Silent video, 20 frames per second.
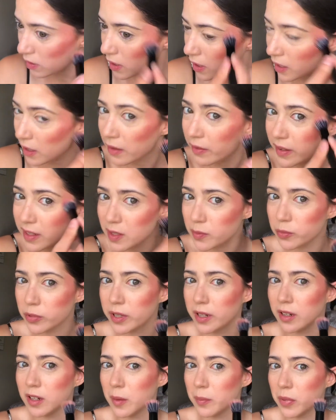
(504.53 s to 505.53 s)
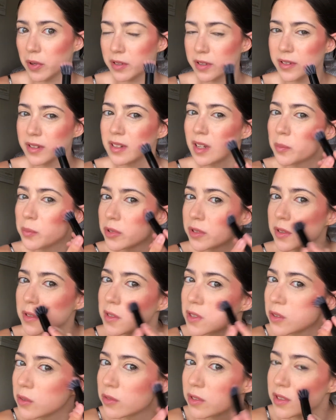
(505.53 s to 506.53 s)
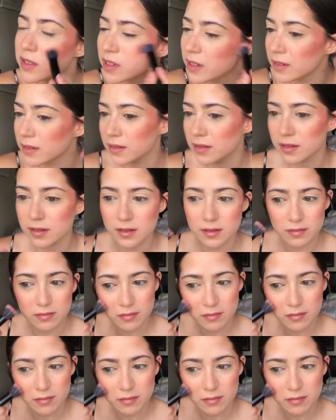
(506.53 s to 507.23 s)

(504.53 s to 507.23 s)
I like to bring it up onto the temples too, just because,